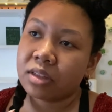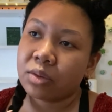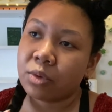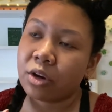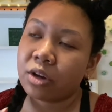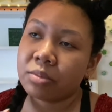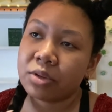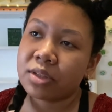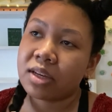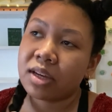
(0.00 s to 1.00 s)
work on
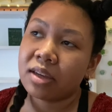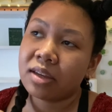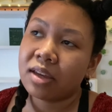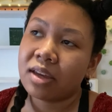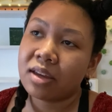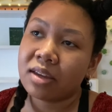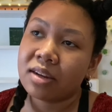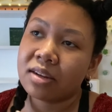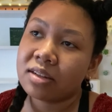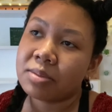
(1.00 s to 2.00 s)
music.
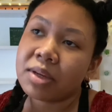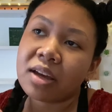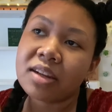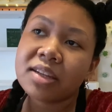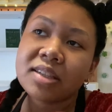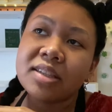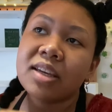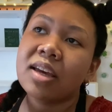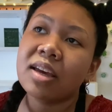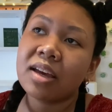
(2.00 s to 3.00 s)
And to be honest,
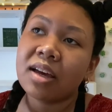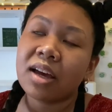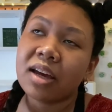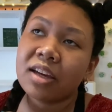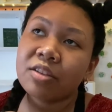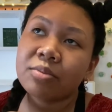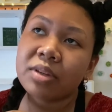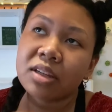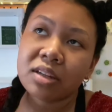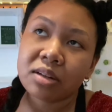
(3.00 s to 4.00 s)
I have
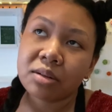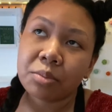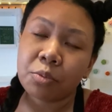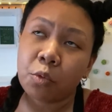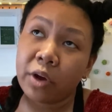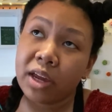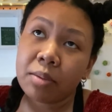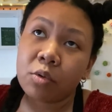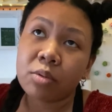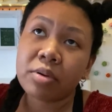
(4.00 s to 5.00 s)
been way
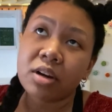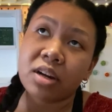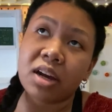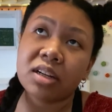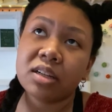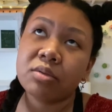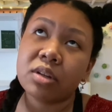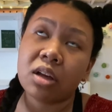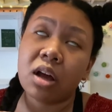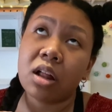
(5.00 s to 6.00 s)
more productive
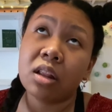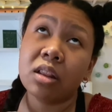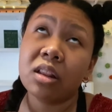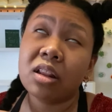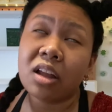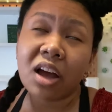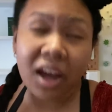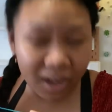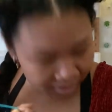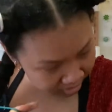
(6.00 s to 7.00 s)
and a
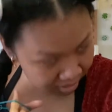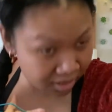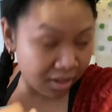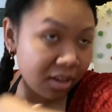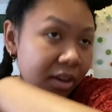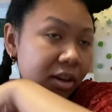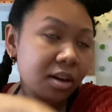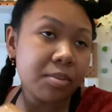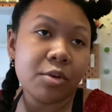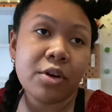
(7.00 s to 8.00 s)
lot
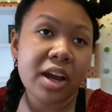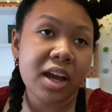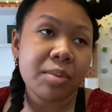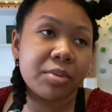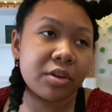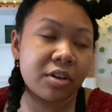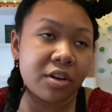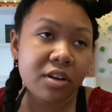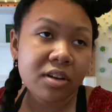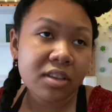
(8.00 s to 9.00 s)
more
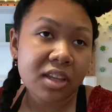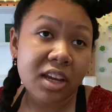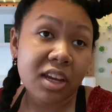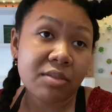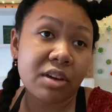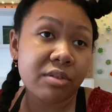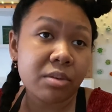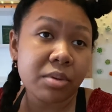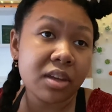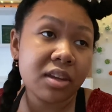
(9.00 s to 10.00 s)
happier than I have ever
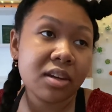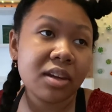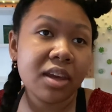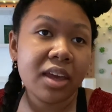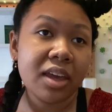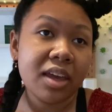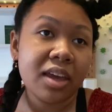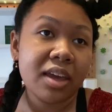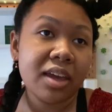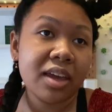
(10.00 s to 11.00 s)
been.
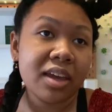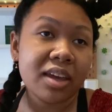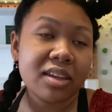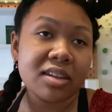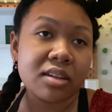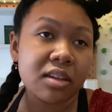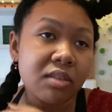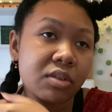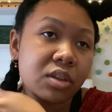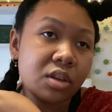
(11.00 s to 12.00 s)
And
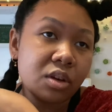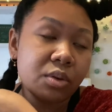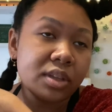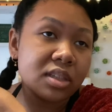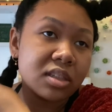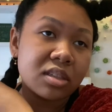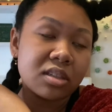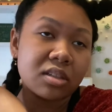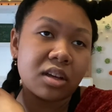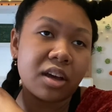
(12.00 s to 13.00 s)
even though it's
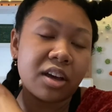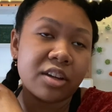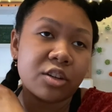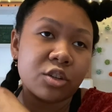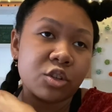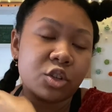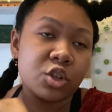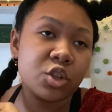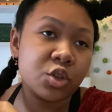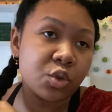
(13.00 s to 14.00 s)

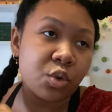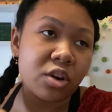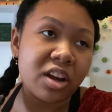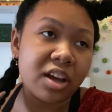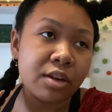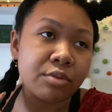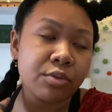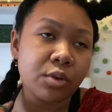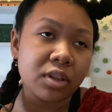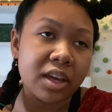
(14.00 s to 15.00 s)
unsure of,
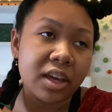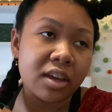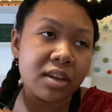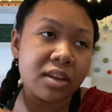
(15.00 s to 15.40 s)
or like,